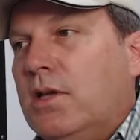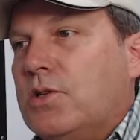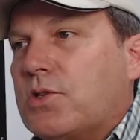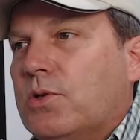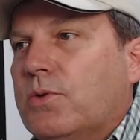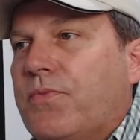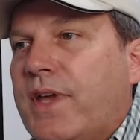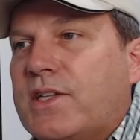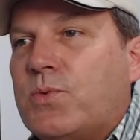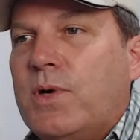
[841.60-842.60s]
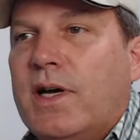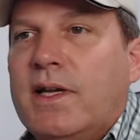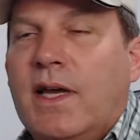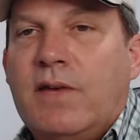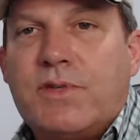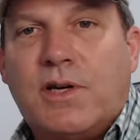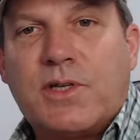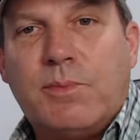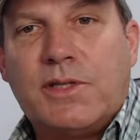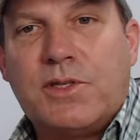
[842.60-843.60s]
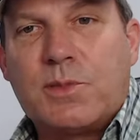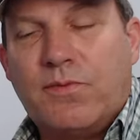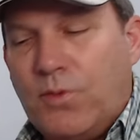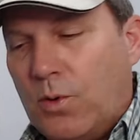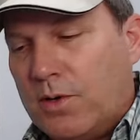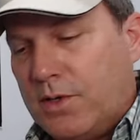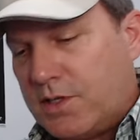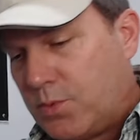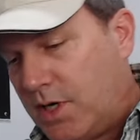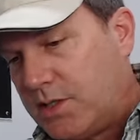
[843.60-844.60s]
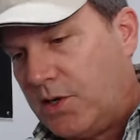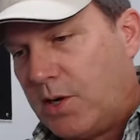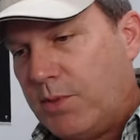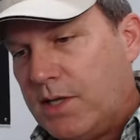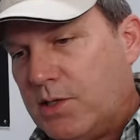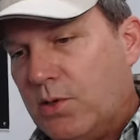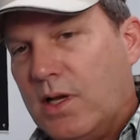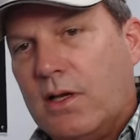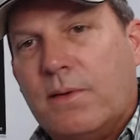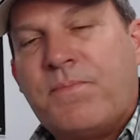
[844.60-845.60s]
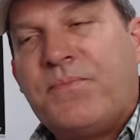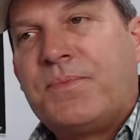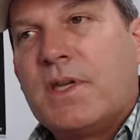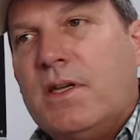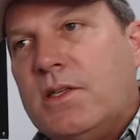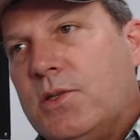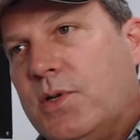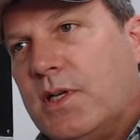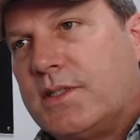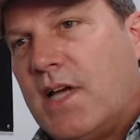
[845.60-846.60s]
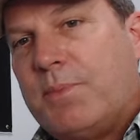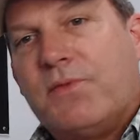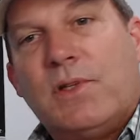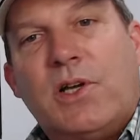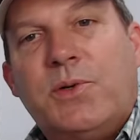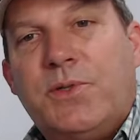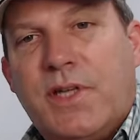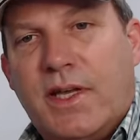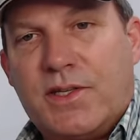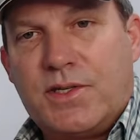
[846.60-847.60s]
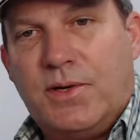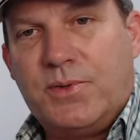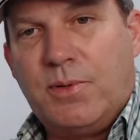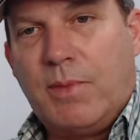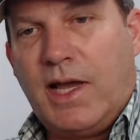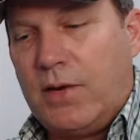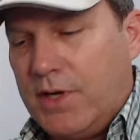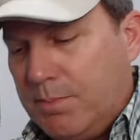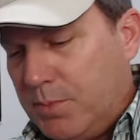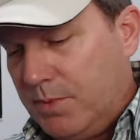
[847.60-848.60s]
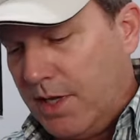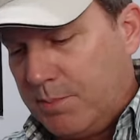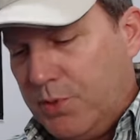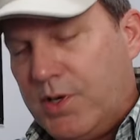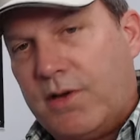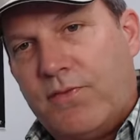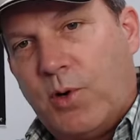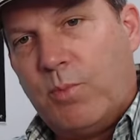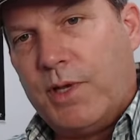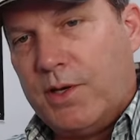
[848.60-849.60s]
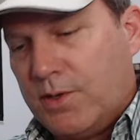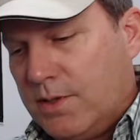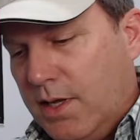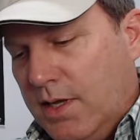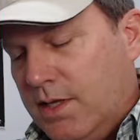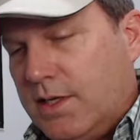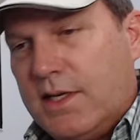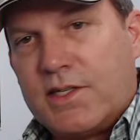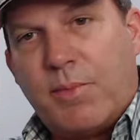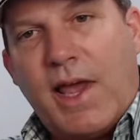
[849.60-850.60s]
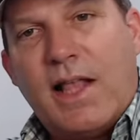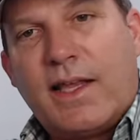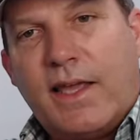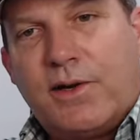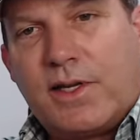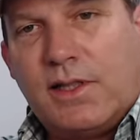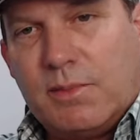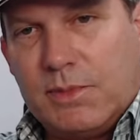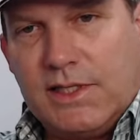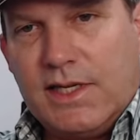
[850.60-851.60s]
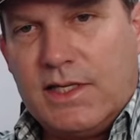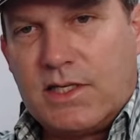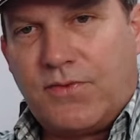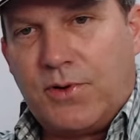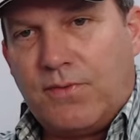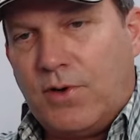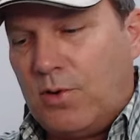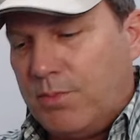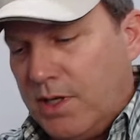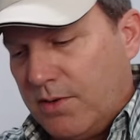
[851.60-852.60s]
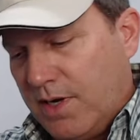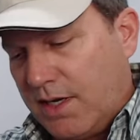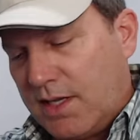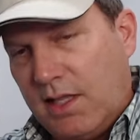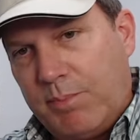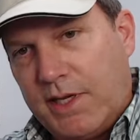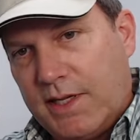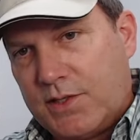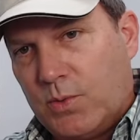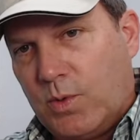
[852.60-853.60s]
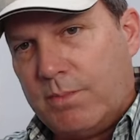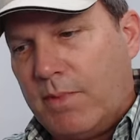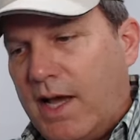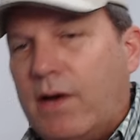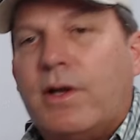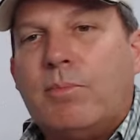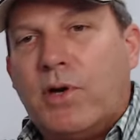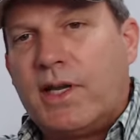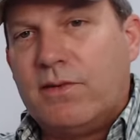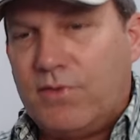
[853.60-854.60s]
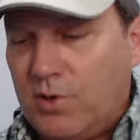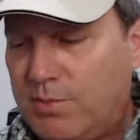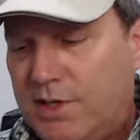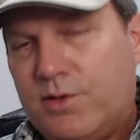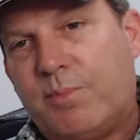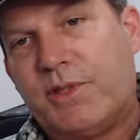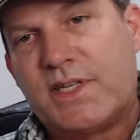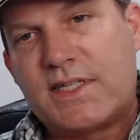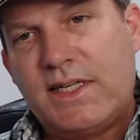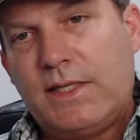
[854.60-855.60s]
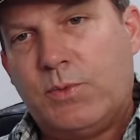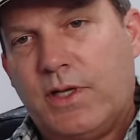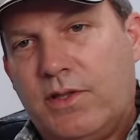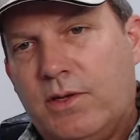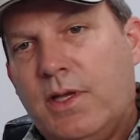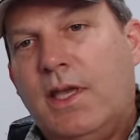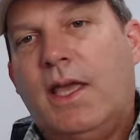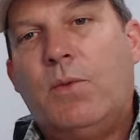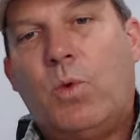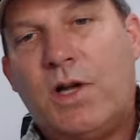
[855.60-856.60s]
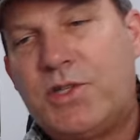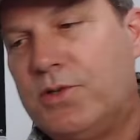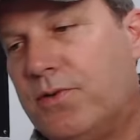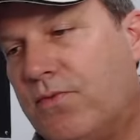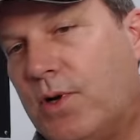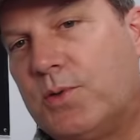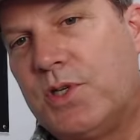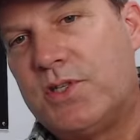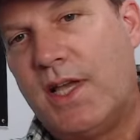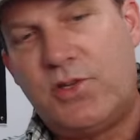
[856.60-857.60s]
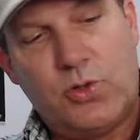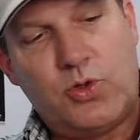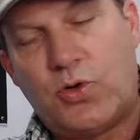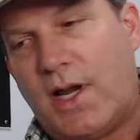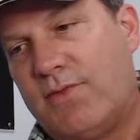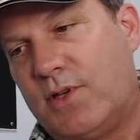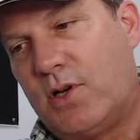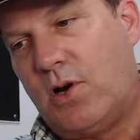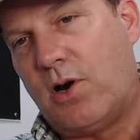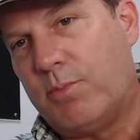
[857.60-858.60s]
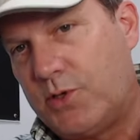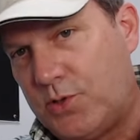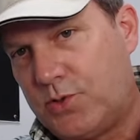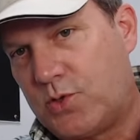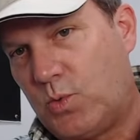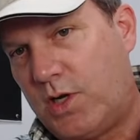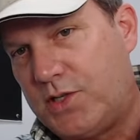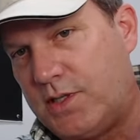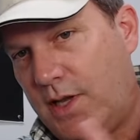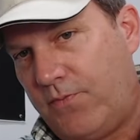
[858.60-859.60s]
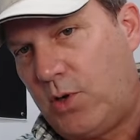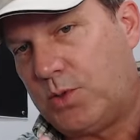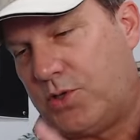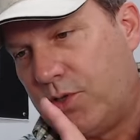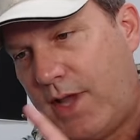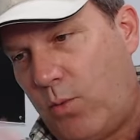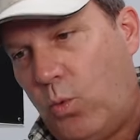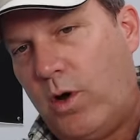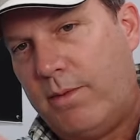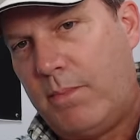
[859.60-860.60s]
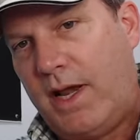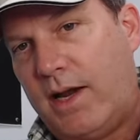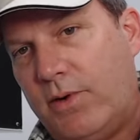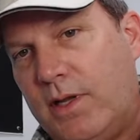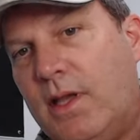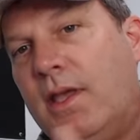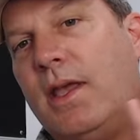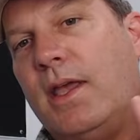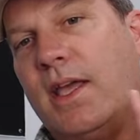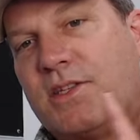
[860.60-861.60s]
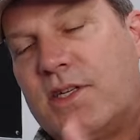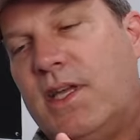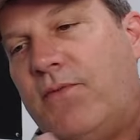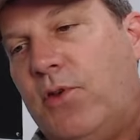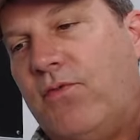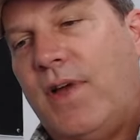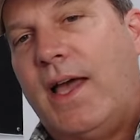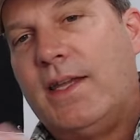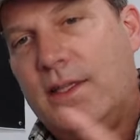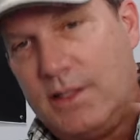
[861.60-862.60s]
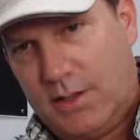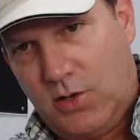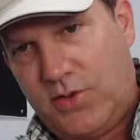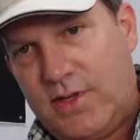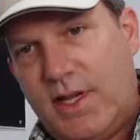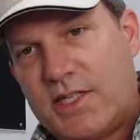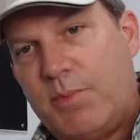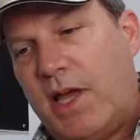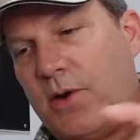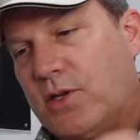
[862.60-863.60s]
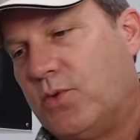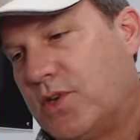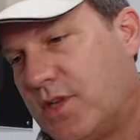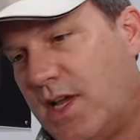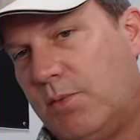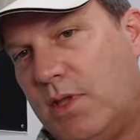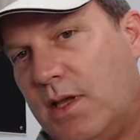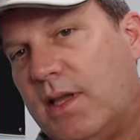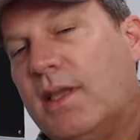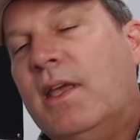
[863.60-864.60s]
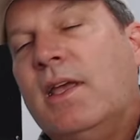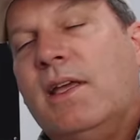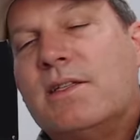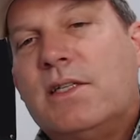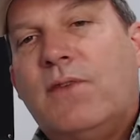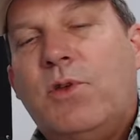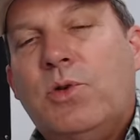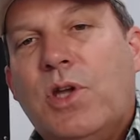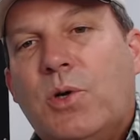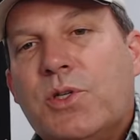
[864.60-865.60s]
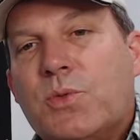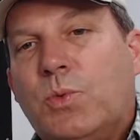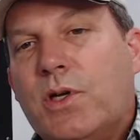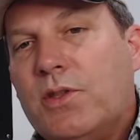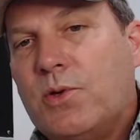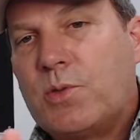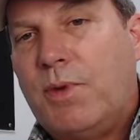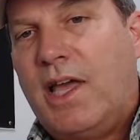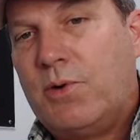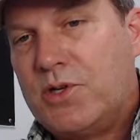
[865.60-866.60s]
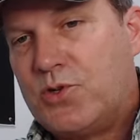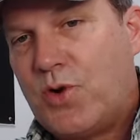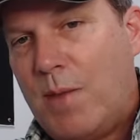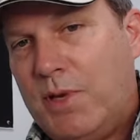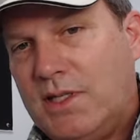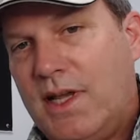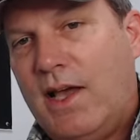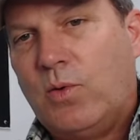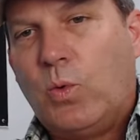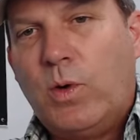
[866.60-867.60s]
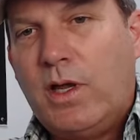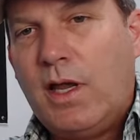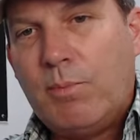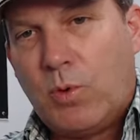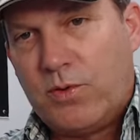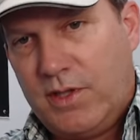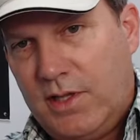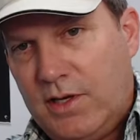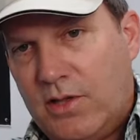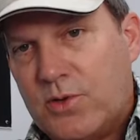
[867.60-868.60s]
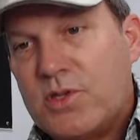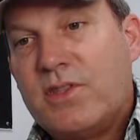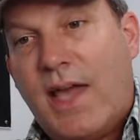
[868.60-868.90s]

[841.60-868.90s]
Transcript: So that's why I've talked about this before. That's why I talk about doing a type of load test on your battery, like putting a voltmeter, getting some alligator clip leads for your voltmeter and clipping it to one battery, bringing the voltmeter up in the seat with you and watching your voltage as you drive the cart. But you're just watching that voltage on that one battery and see if you find, and then go to the next battery, do the same thing and see if you notice one of those batteries dropping down way more than the others.